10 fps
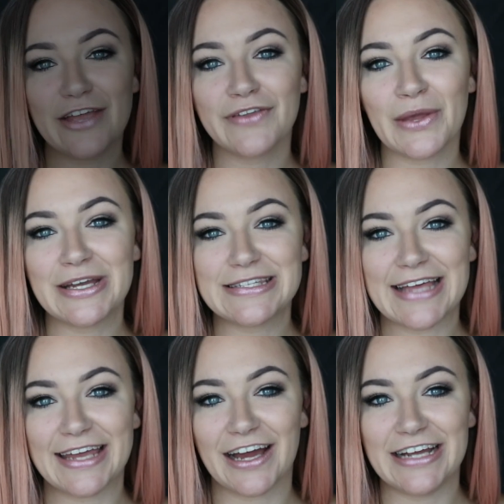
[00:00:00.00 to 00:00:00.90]
even though I
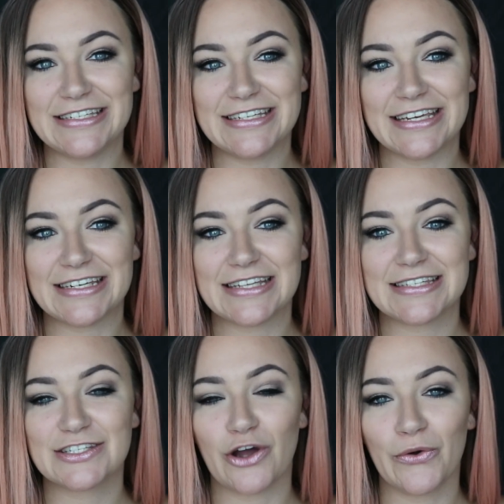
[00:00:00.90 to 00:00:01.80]
said I did
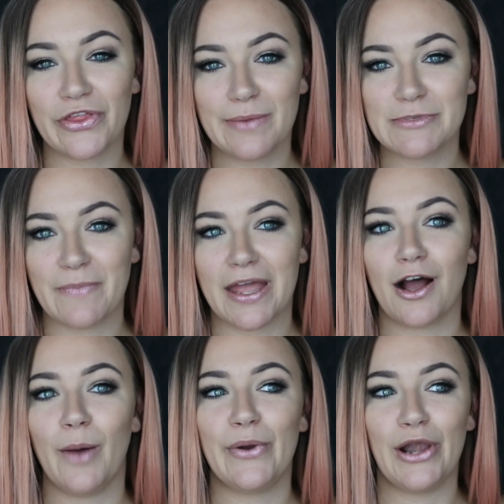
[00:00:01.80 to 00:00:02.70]
skull-themed
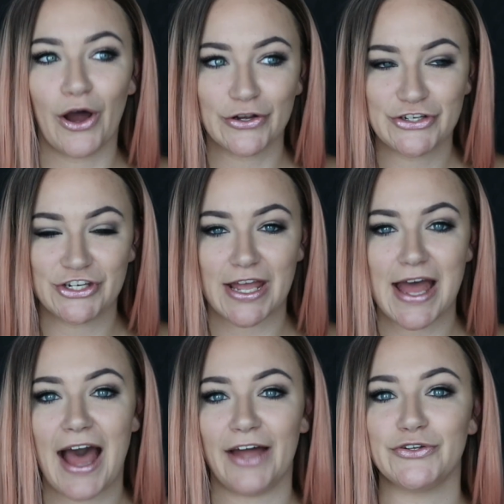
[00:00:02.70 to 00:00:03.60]
makeup last
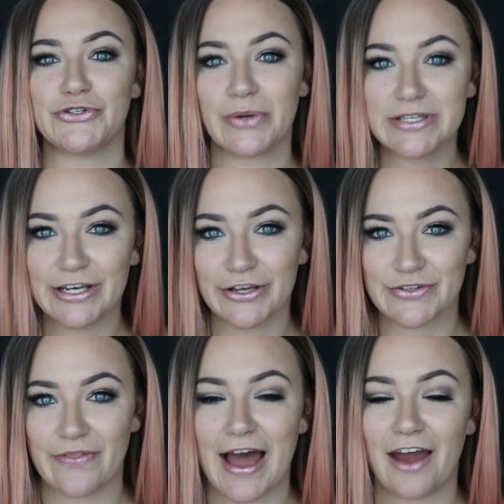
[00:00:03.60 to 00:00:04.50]
year and 20
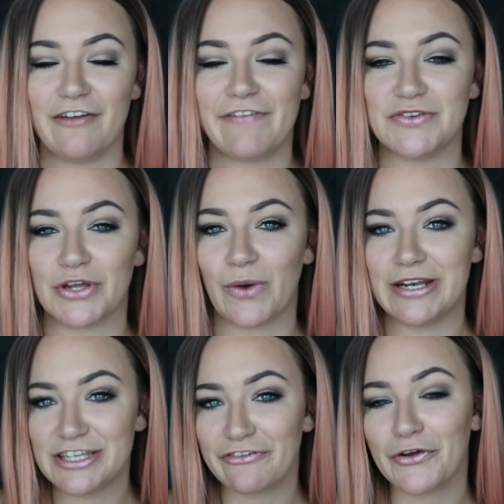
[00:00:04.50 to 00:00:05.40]
looks on that and I found it
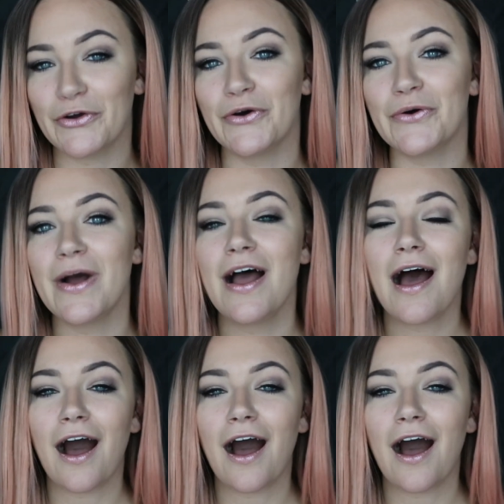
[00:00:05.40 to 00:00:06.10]
quite difficult,